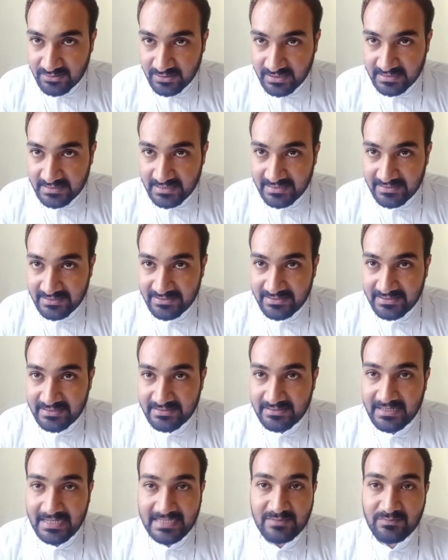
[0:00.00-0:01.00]
Okay, they rear
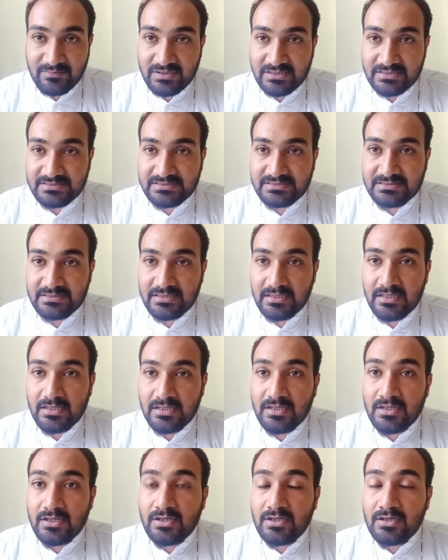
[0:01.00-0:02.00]
the animals.
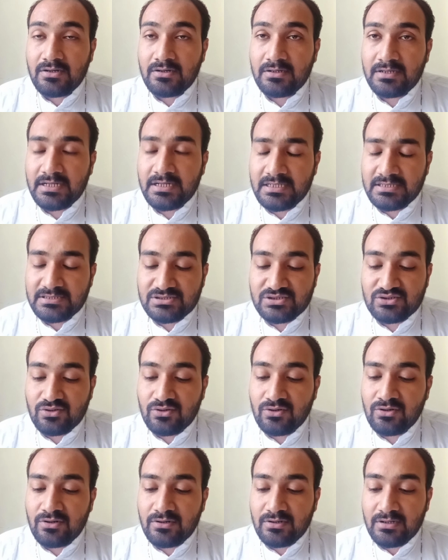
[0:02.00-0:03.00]
Okay,
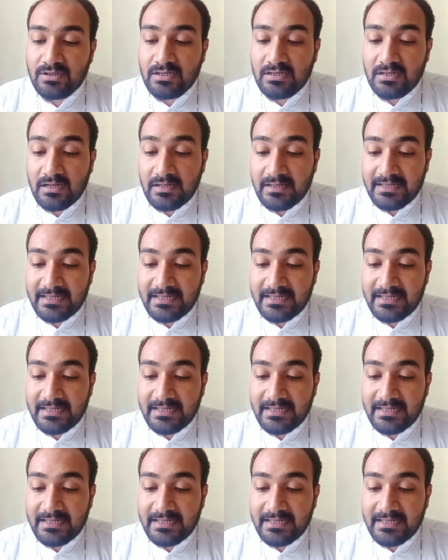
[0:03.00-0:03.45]
so